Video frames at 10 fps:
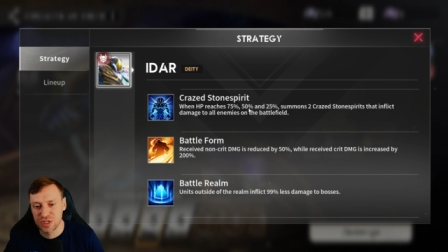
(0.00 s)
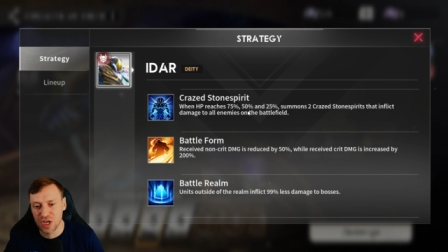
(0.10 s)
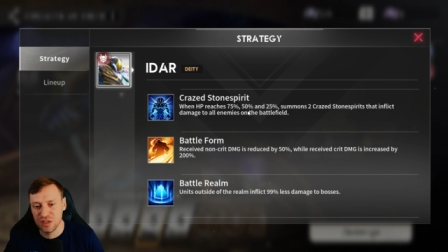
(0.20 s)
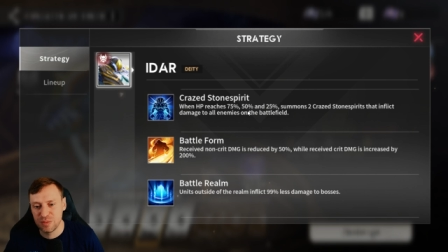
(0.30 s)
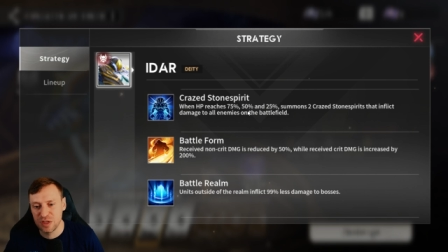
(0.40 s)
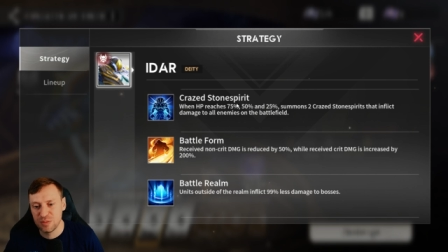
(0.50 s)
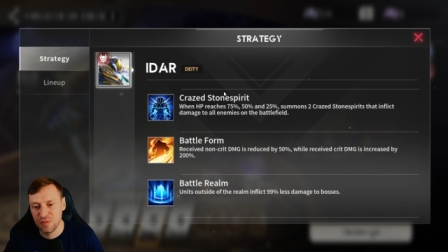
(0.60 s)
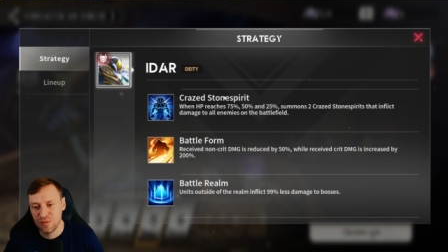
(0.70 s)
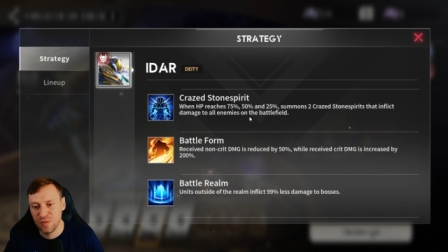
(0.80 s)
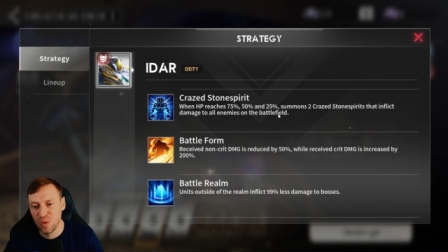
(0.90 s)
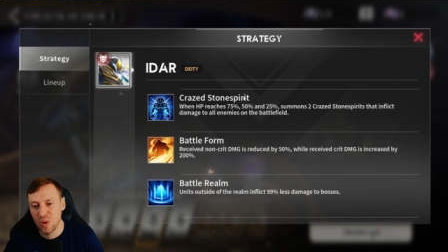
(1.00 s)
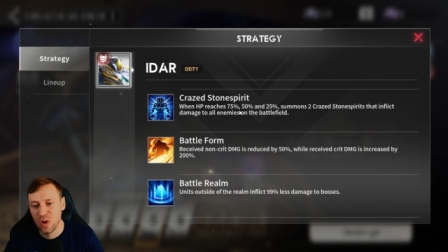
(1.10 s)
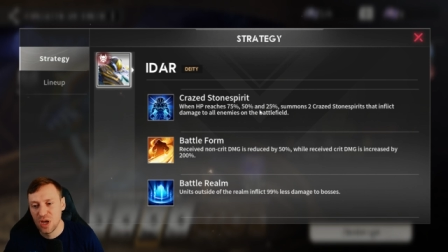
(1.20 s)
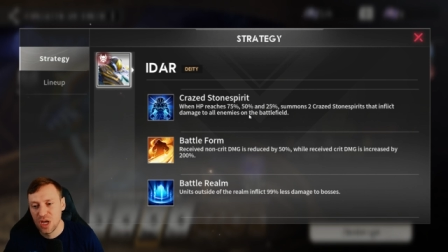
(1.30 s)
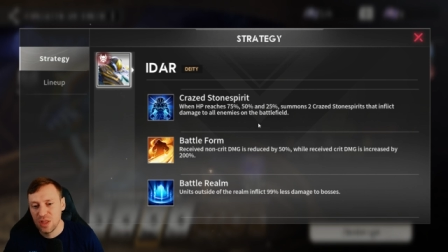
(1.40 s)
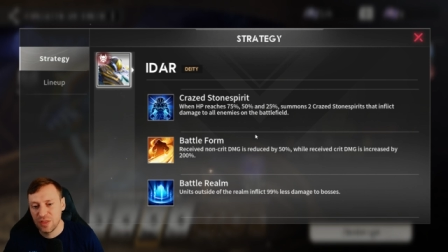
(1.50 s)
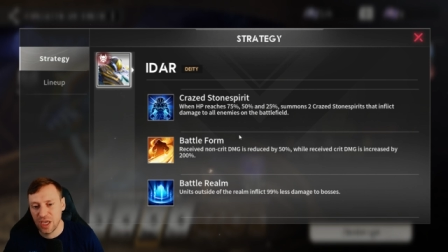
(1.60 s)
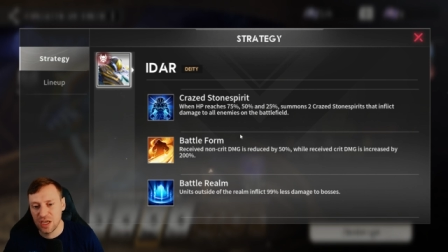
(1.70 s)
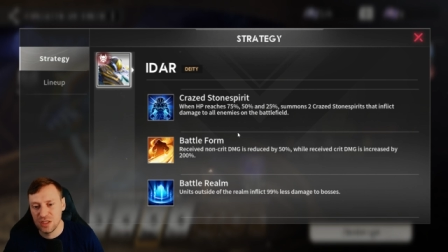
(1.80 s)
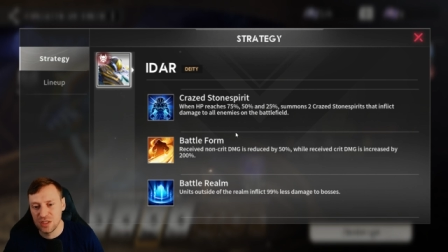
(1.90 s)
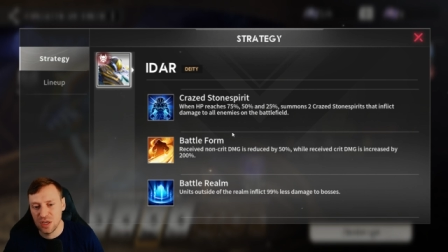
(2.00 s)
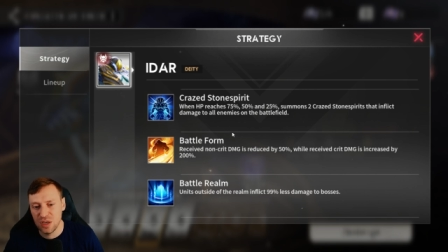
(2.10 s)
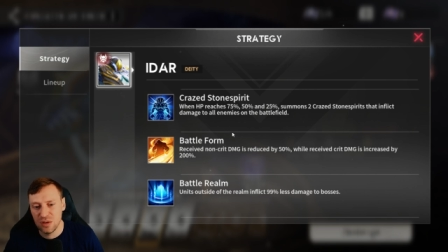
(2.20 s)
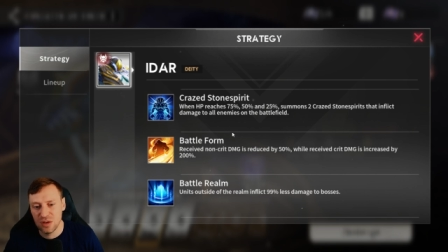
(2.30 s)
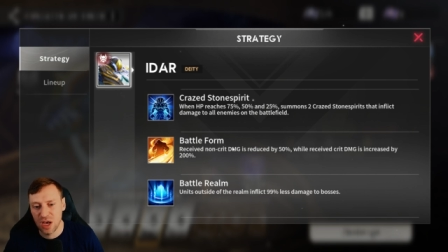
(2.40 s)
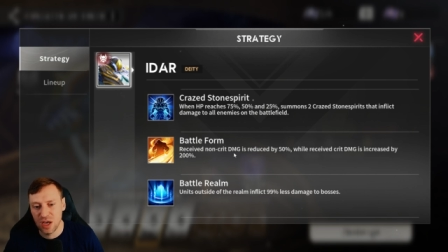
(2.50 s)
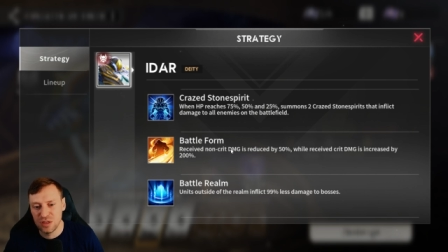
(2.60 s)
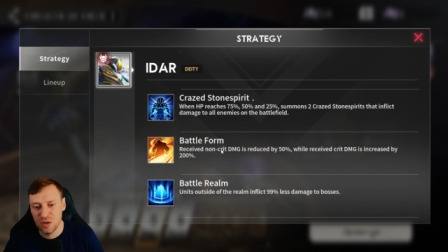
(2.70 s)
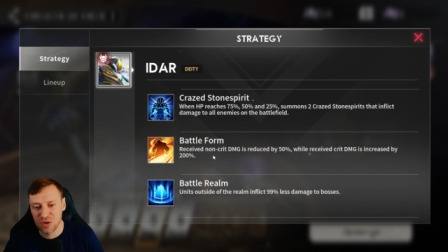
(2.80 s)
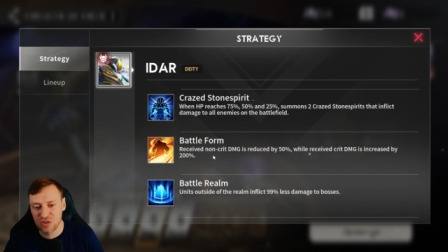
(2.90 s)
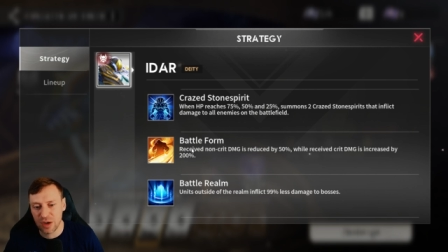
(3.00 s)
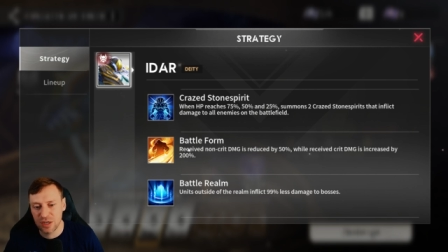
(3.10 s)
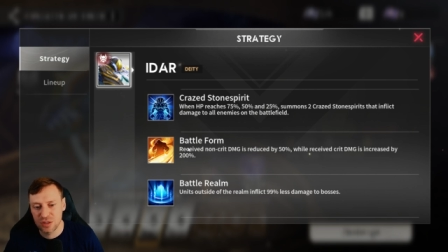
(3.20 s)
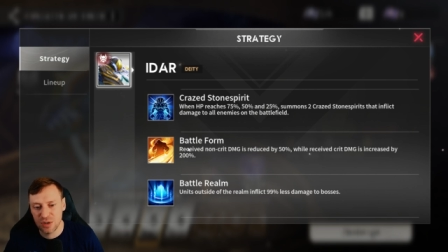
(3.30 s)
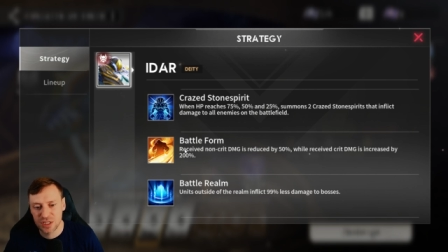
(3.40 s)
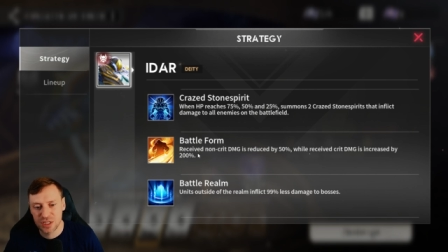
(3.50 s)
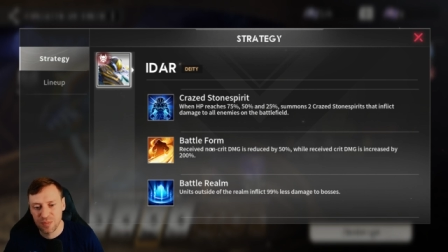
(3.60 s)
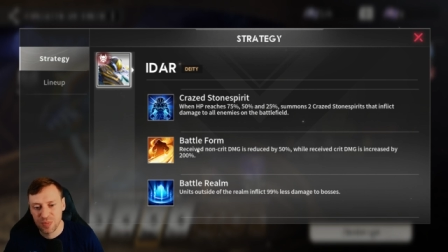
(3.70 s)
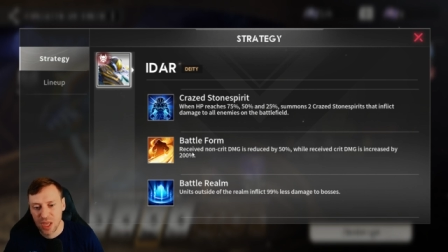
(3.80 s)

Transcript: the Stone Spirits before they can do uh, too much damage to us.